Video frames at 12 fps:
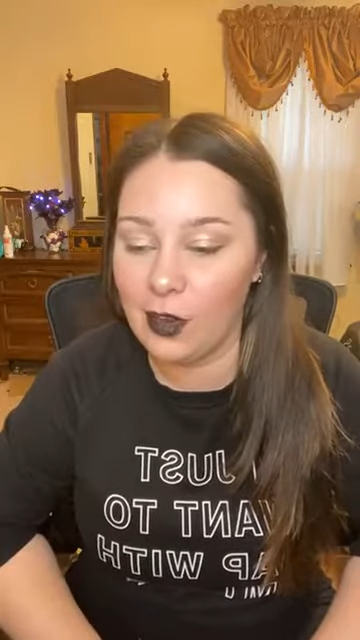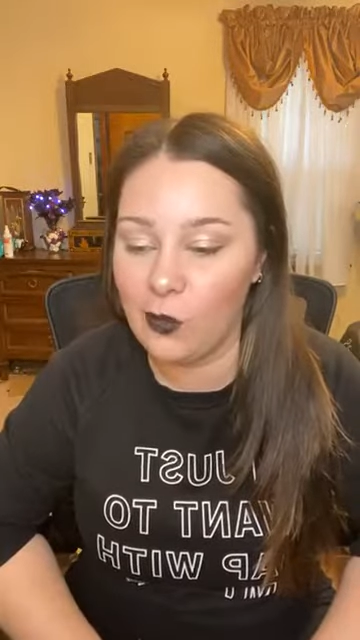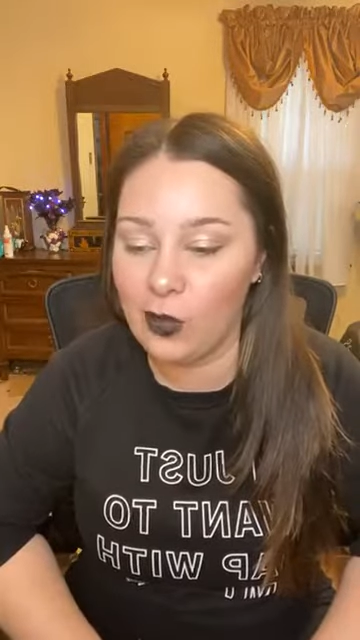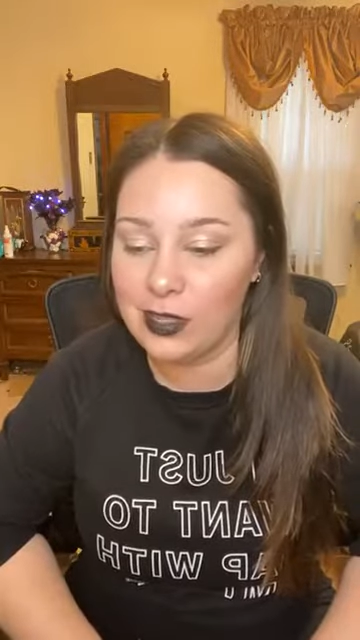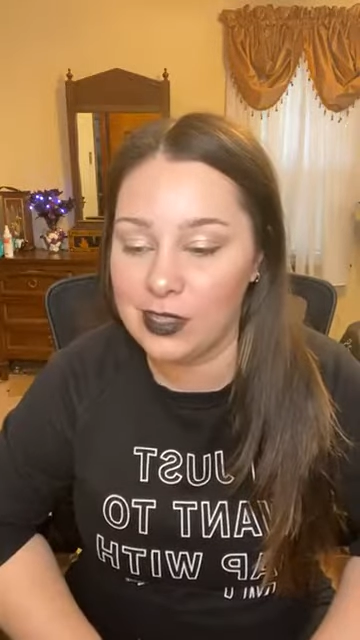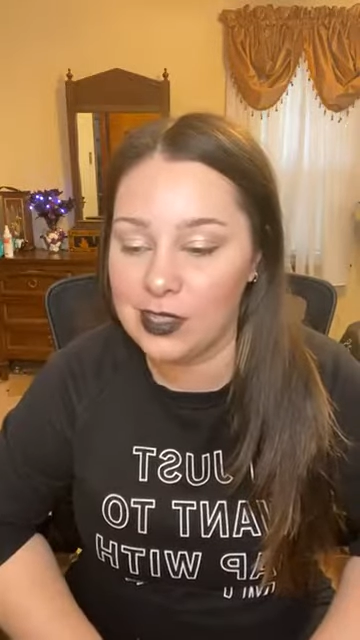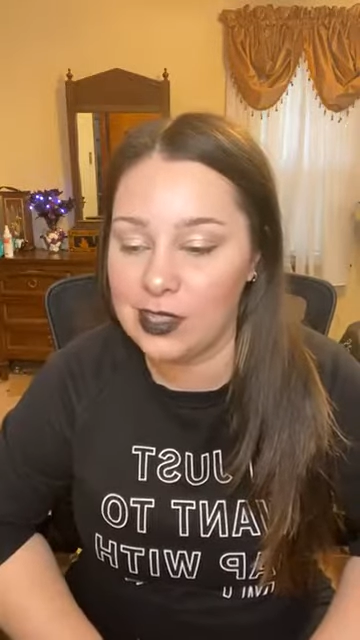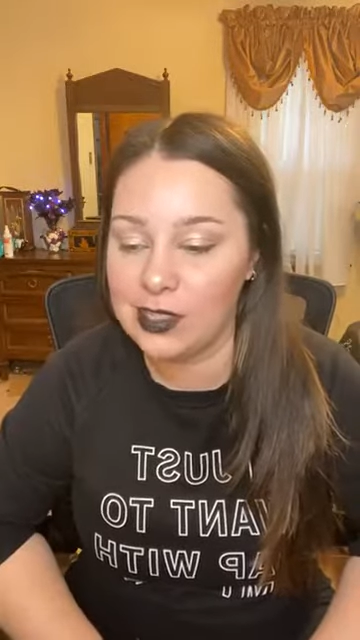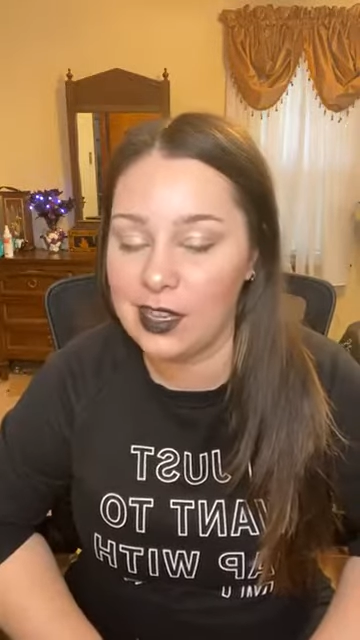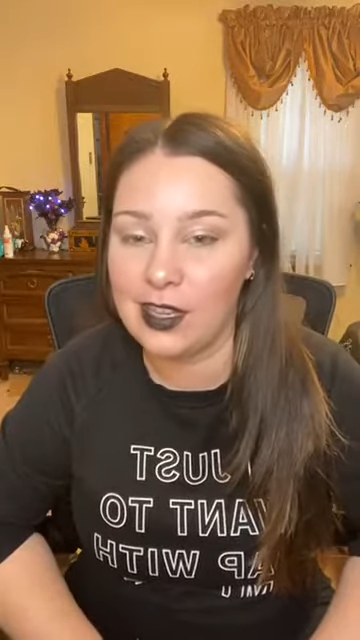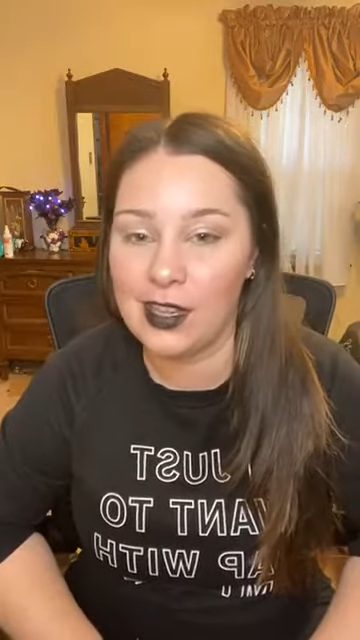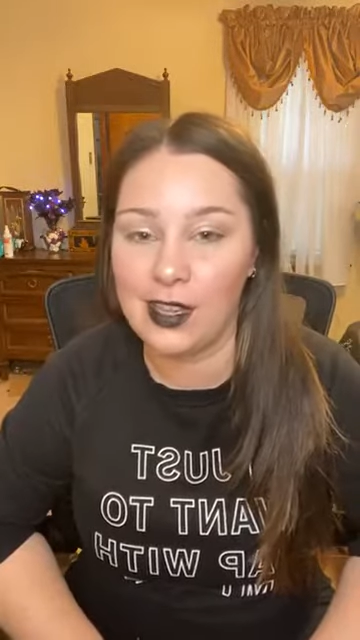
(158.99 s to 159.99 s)
was
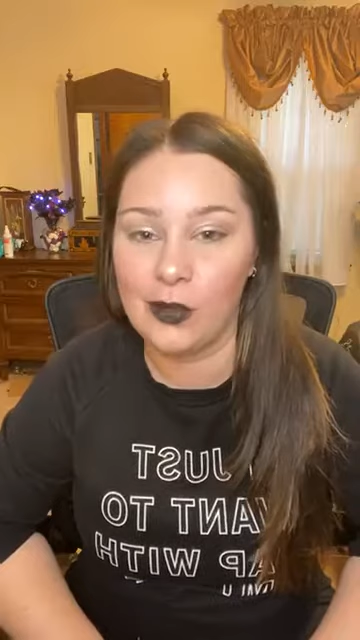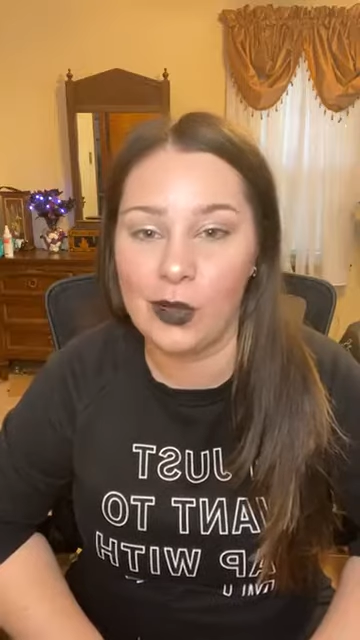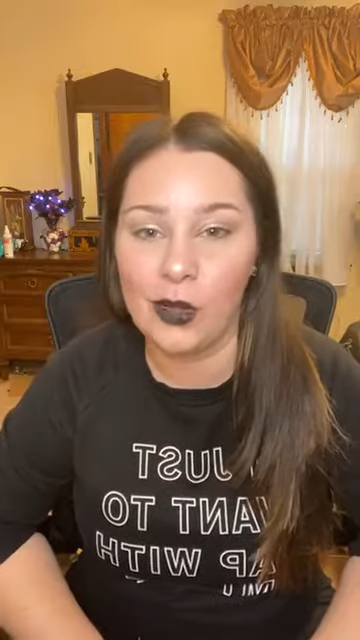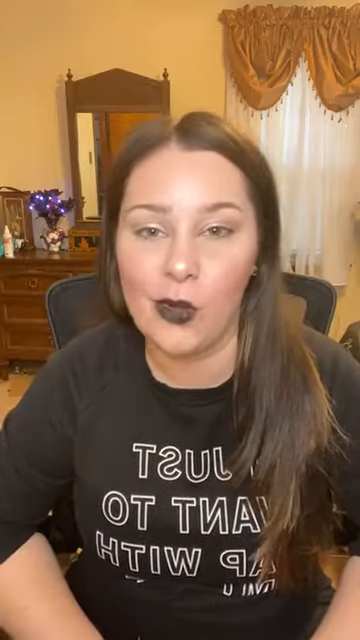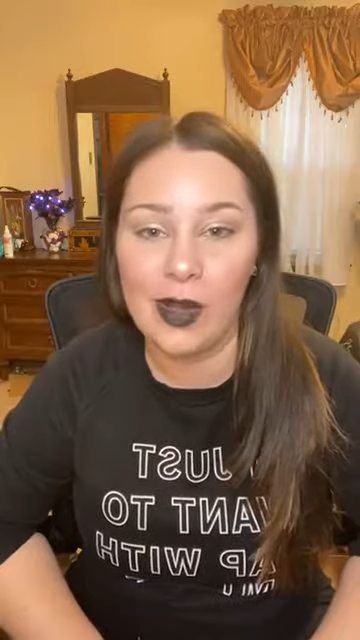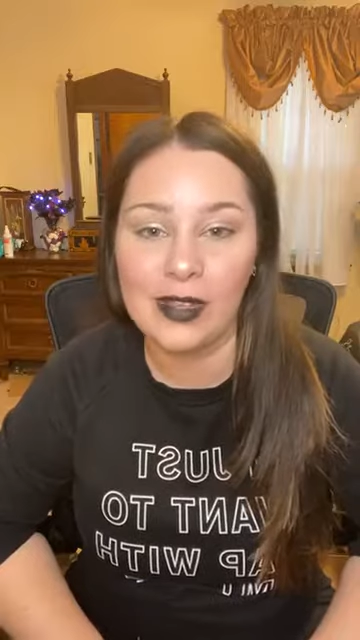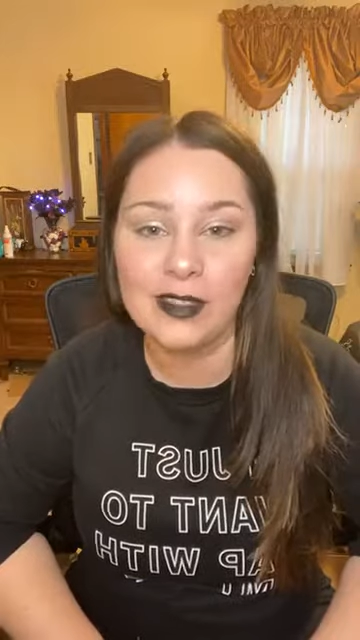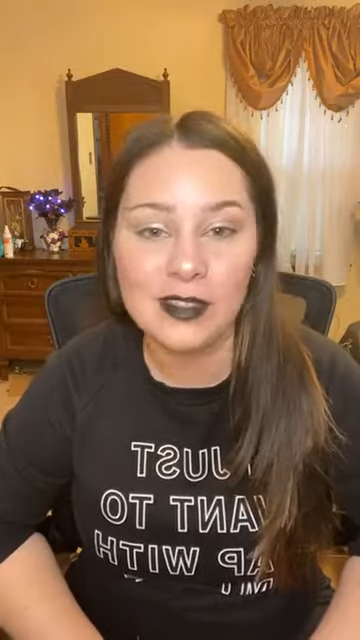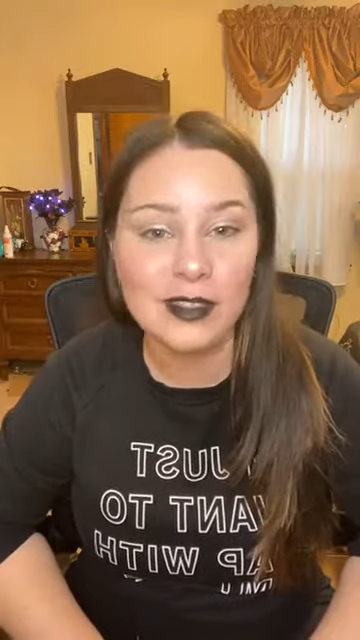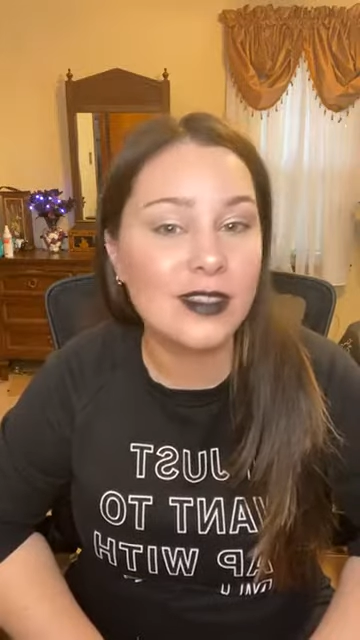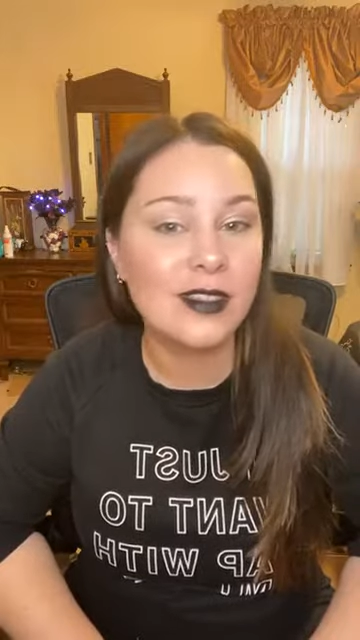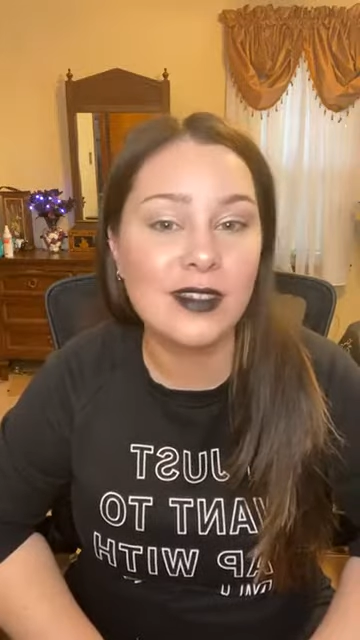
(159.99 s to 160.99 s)
a
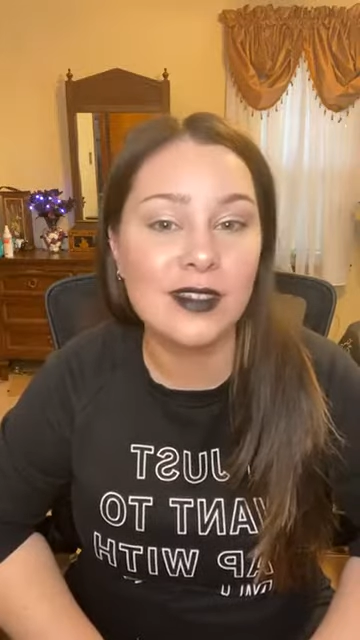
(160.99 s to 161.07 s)
request